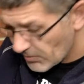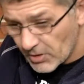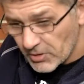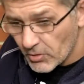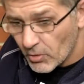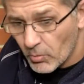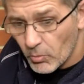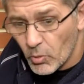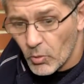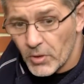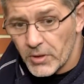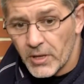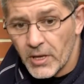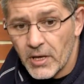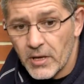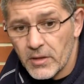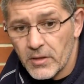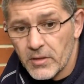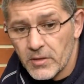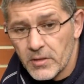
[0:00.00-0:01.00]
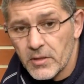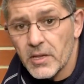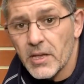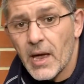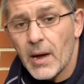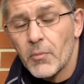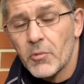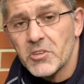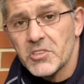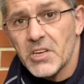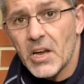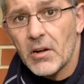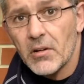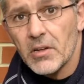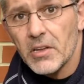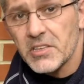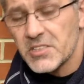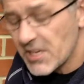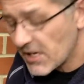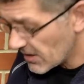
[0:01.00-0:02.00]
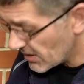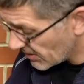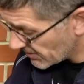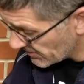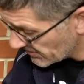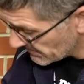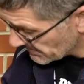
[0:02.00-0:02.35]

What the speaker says: normal one that the camera is currently sitting on.